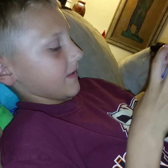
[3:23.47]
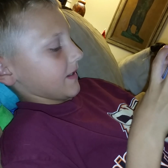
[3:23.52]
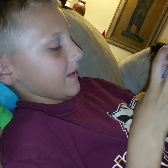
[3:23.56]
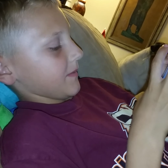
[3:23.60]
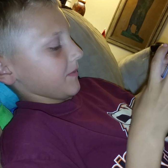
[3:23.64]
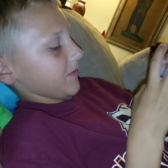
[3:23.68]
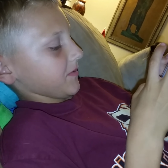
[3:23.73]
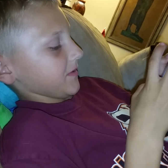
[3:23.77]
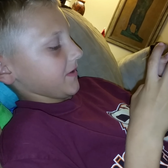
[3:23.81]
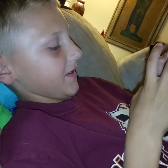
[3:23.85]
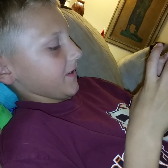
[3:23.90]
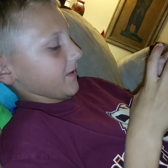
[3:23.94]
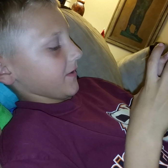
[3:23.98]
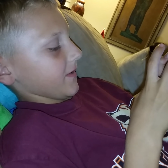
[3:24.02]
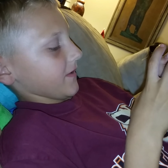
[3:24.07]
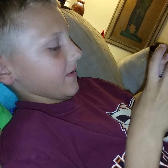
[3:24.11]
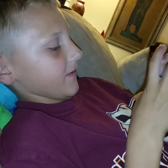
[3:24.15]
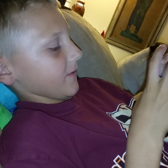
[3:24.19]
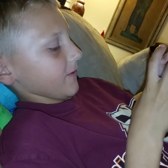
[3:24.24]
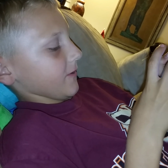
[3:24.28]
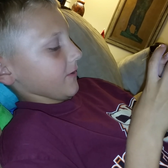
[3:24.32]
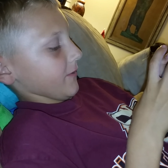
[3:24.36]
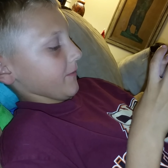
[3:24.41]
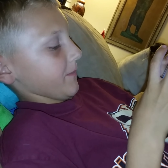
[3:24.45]
Probably,
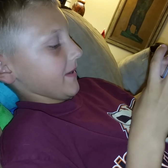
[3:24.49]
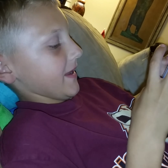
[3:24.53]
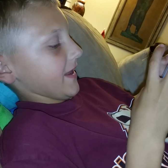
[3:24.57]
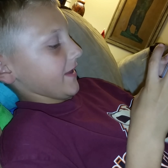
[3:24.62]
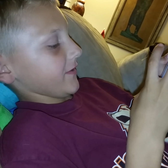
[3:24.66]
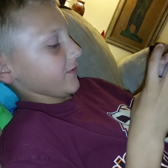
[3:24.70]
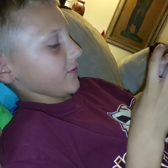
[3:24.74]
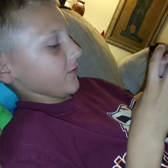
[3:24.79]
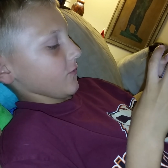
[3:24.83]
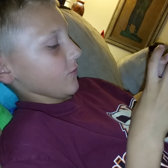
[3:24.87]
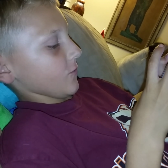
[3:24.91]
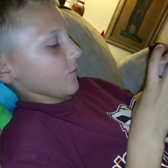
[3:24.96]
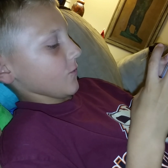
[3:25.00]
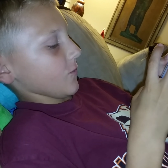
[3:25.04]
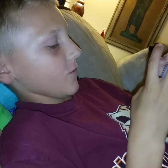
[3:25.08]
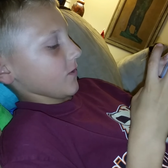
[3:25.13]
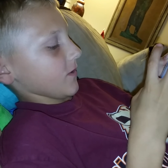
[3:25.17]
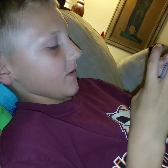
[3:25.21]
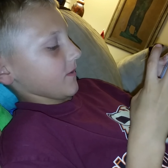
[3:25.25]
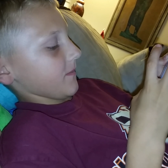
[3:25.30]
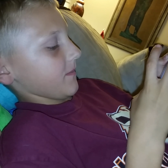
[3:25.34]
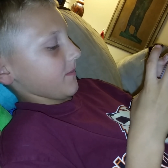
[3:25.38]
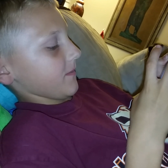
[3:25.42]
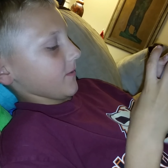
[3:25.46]
or, a pencil,
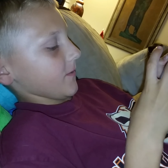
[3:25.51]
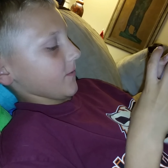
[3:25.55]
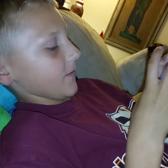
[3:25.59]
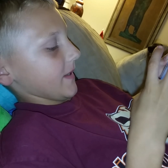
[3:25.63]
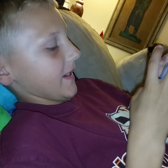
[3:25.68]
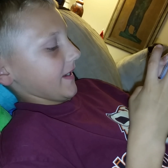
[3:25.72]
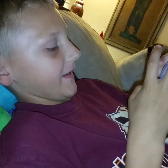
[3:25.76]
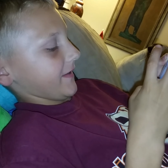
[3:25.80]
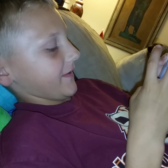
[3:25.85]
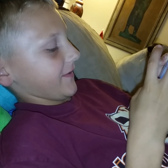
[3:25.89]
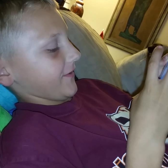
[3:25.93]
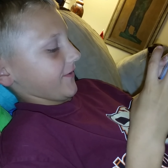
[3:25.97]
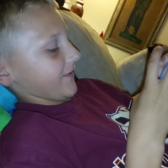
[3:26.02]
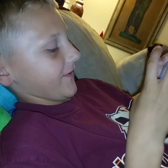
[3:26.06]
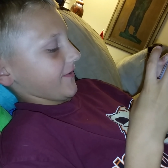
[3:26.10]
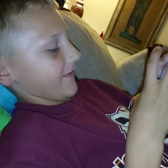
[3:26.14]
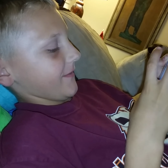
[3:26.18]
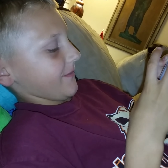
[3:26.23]
or a eraser.